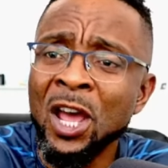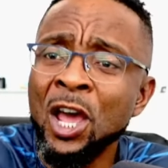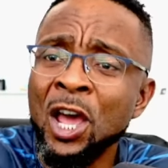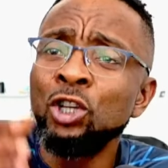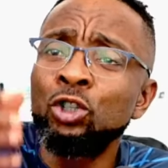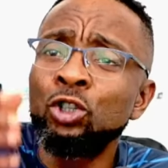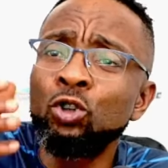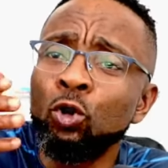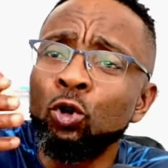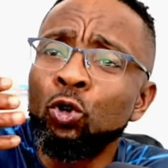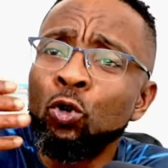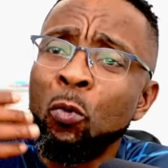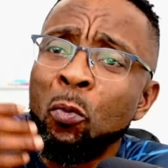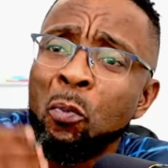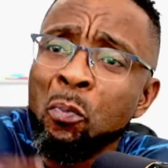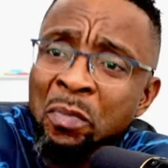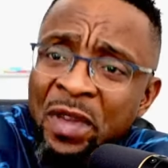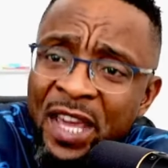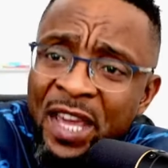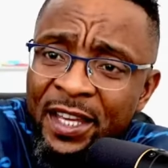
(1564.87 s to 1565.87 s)
So
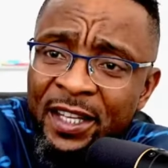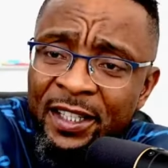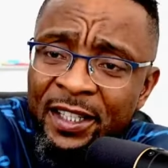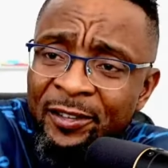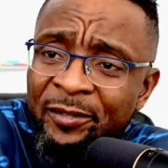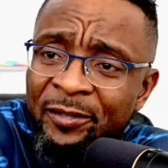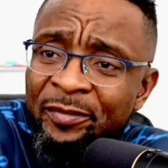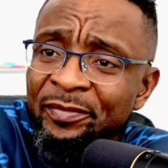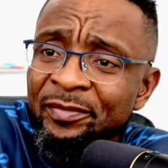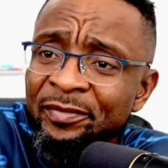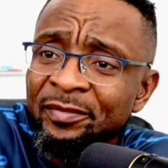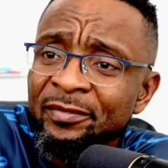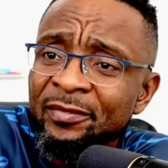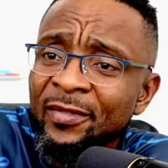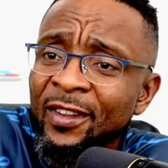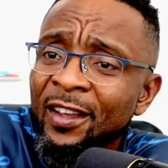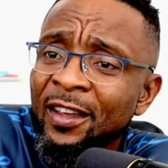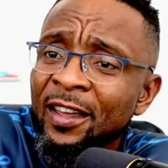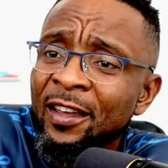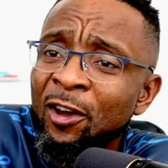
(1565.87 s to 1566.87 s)
me,
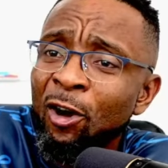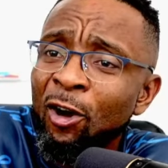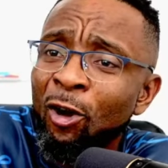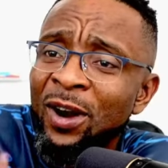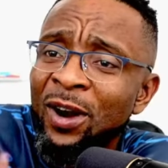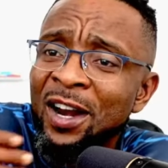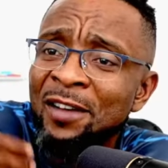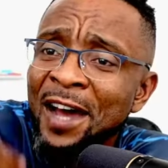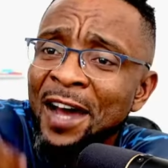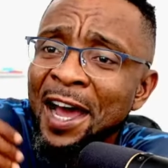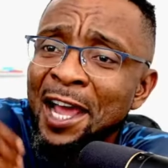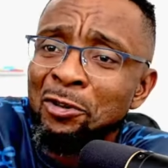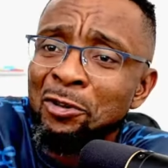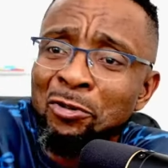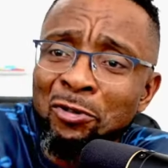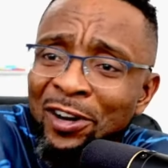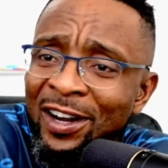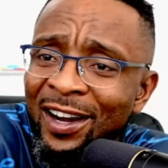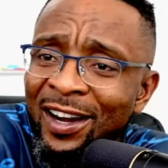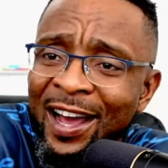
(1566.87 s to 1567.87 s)
or whatever I
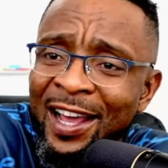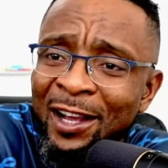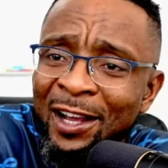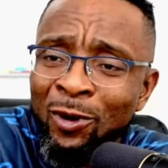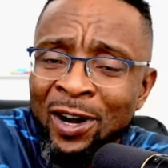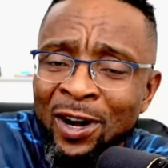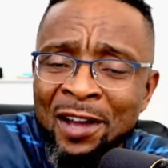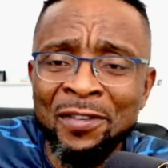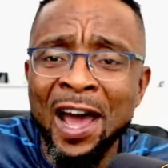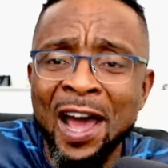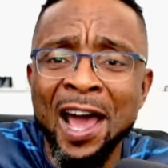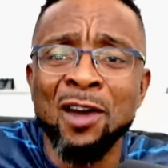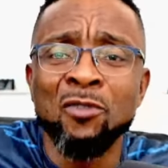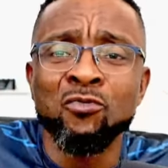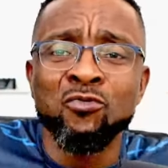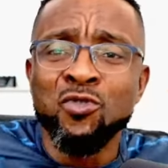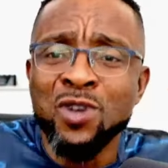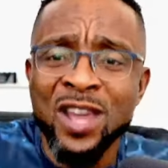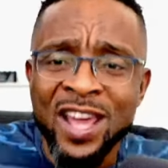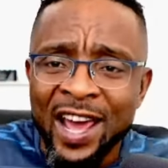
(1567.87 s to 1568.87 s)
look like, whatever I
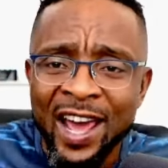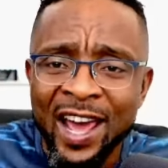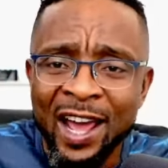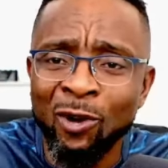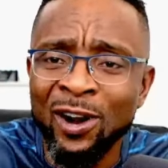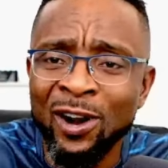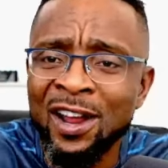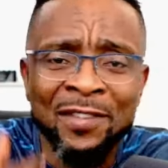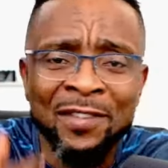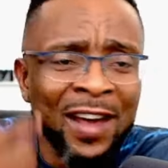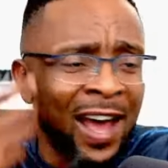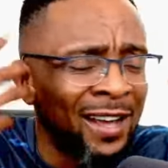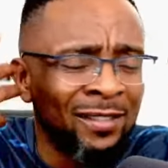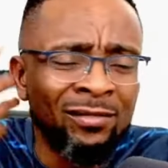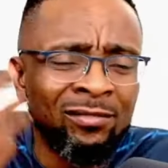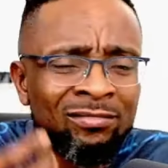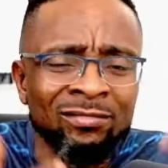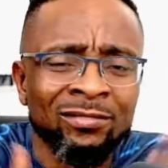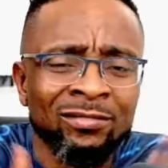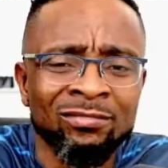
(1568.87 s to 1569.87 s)
wear, whatever I
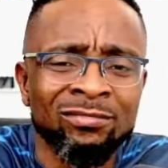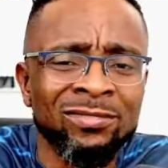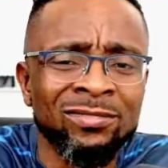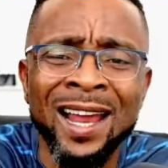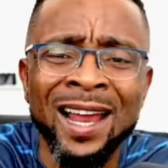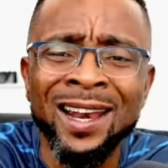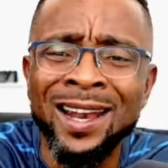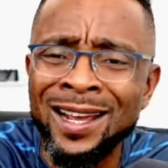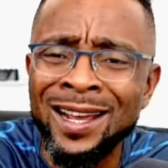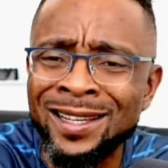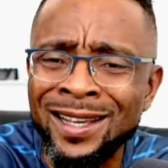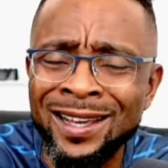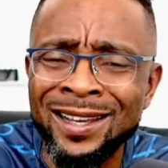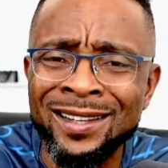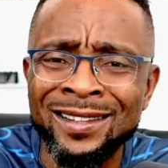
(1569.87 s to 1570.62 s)
alaye,